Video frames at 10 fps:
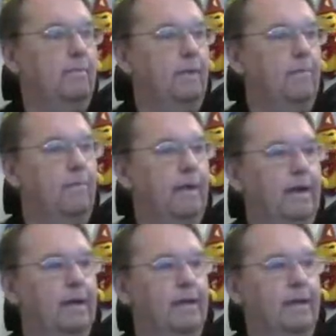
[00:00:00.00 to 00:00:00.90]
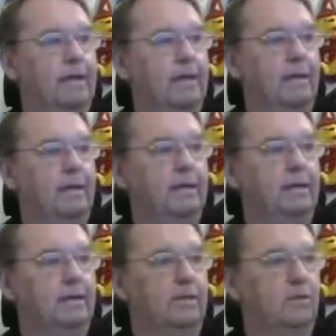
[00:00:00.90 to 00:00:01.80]
My idea is
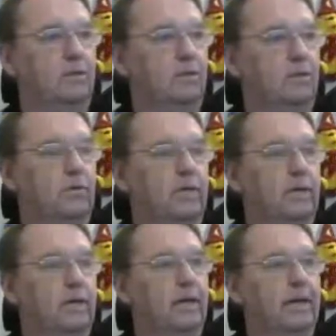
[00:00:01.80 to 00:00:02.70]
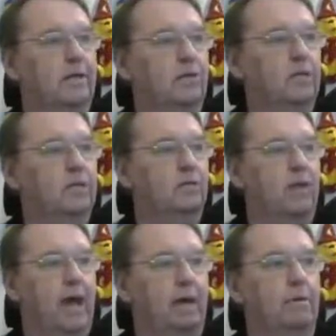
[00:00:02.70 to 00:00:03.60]
to do the electric
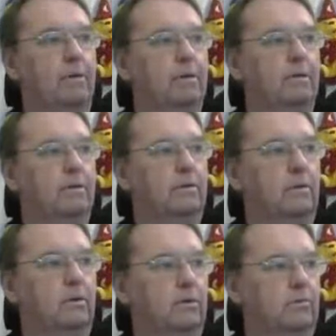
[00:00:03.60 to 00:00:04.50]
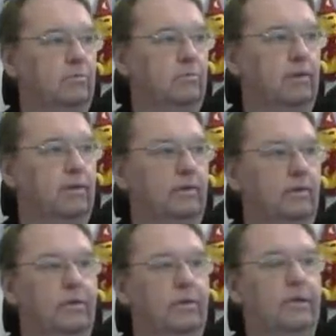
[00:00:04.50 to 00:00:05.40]
tram or whatever,
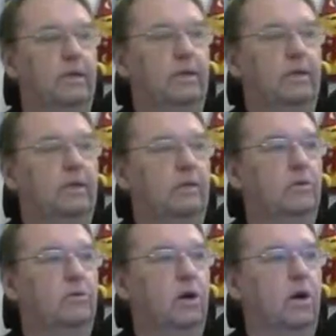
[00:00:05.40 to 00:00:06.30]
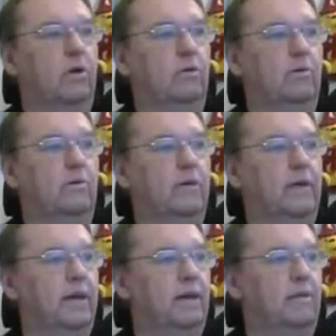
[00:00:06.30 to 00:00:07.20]
to go over
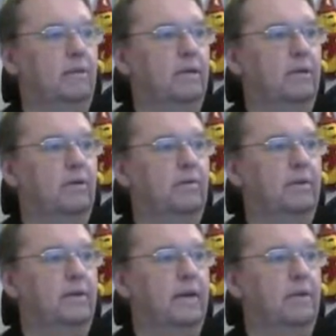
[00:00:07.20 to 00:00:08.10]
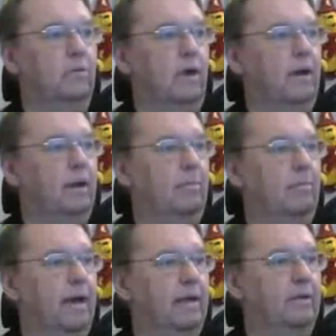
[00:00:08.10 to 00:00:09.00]
there and over to that one and
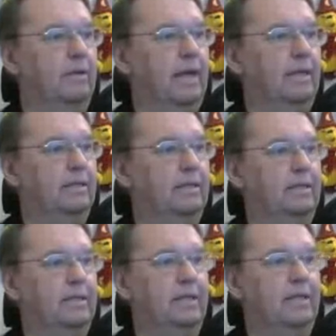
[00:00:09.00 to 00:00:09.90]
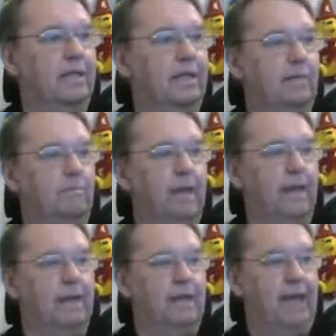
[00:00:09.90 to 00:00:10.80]
back to that city and then back
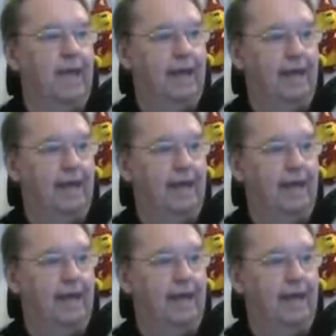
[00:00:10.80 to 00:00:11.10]
again